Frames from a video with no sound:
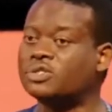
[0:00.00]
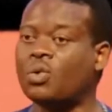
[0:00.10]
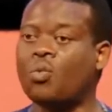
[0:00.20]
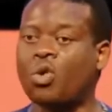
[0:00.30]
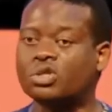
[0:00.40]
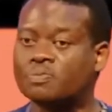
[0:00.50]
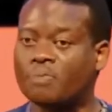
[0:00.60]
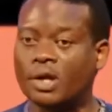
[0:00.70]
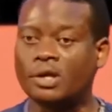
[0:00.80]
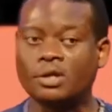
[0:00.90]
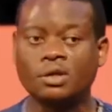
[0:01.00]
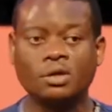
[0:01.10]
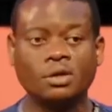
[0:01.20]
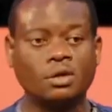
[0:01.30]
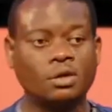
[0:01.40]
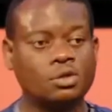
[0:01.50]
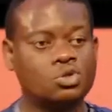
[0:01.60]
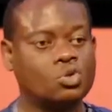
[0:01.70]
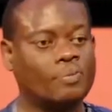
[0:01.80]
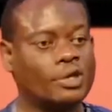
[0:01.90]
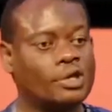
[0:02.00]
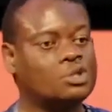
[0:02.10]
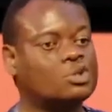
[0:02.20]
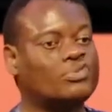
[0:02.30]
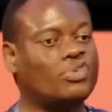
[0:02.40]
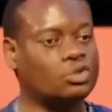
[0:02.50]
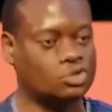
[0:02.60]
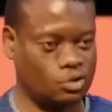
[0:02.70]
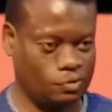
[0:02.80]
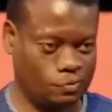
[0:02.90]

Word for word: the watchmen to begin to function.